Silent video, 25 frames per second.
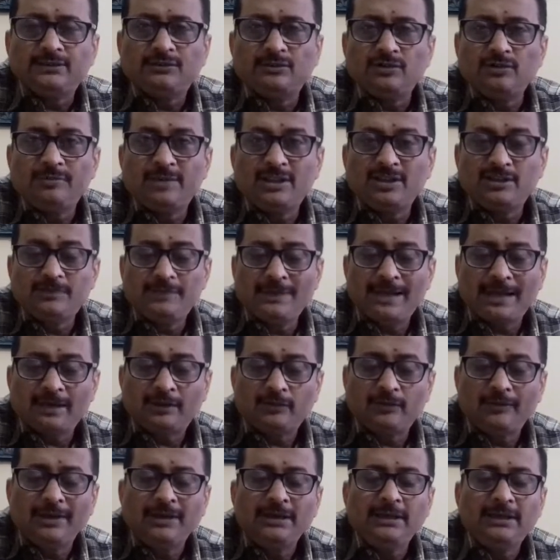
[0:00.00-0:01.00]
So you must be
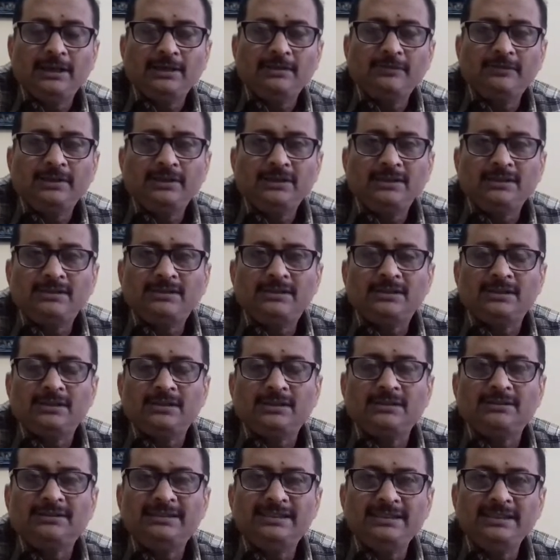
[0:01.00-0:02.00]
acquainted with
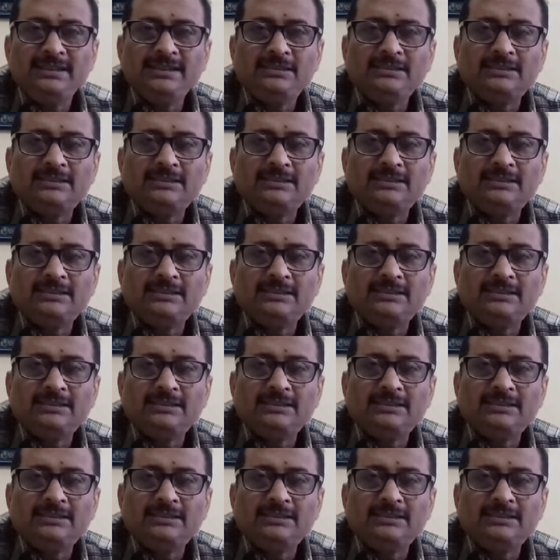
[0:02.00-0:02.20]
seeing